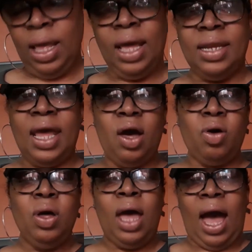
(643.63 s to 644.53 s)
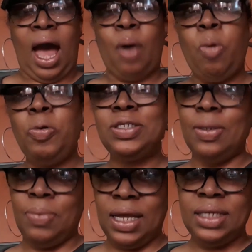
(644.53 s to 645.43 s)
Now, I will put
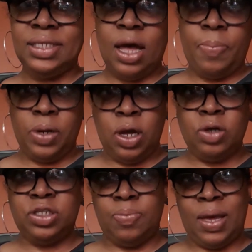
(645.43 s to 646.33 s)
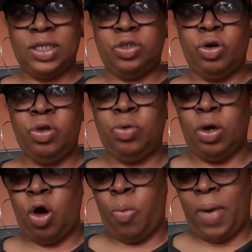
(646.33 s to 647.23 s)
some links down below to make sure you can
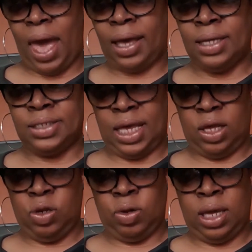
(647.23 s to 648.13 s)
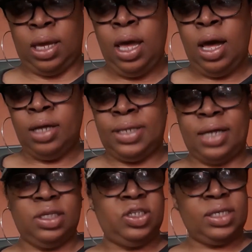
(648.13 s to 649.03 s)
go back and take a look at
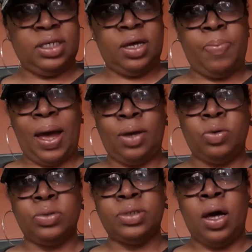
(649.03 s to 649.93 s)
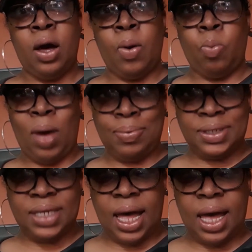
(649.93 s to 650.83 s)
Dr. Jessica Michael's
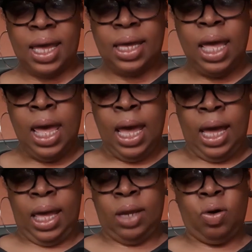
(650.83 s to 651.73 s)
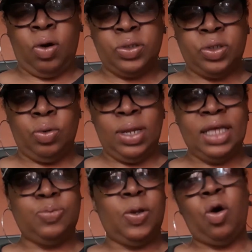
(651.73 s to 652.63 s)
website, and also
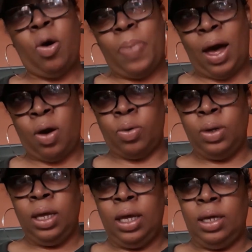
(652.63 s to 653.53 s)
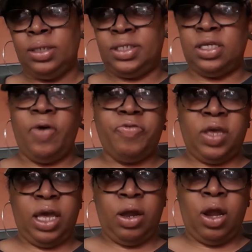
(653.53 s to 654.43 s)
links below about
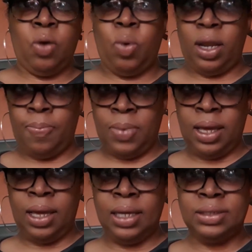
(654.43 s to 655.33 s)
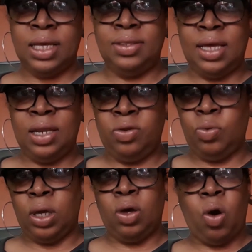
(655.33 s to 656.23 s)
self-care and what it means. And then you
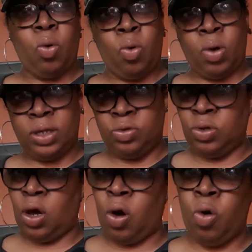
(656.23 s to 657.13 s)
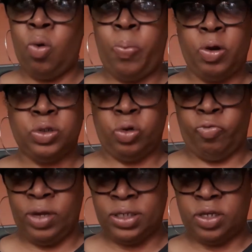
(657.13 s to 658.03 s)
can go on and do your own personal
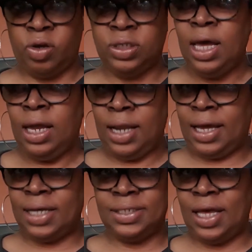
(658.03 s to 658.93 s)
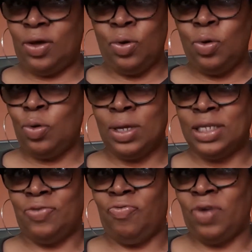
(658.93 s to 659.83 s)
research. Like I said, Google
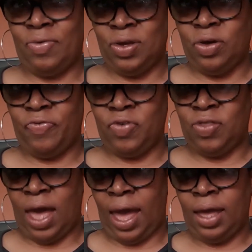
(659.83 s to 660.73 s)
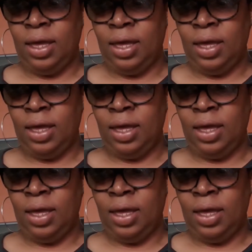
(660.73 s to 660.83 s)
is very good for that.